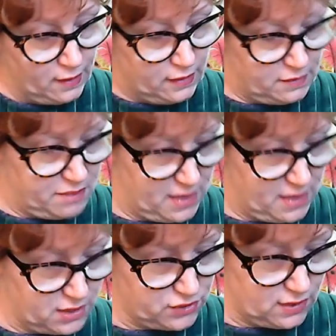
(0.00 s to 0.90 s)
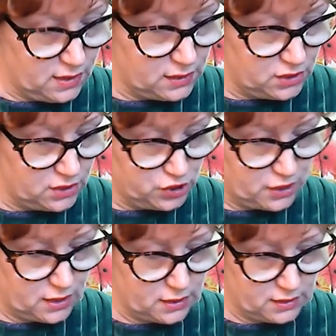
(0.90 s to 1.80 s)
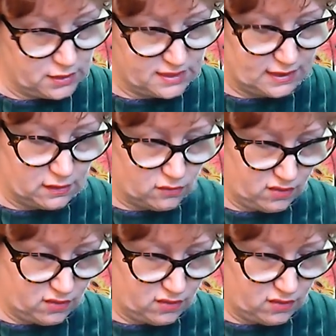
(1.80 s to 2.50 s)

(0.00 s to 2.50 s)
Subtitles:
The pantry and the shed and the cellar were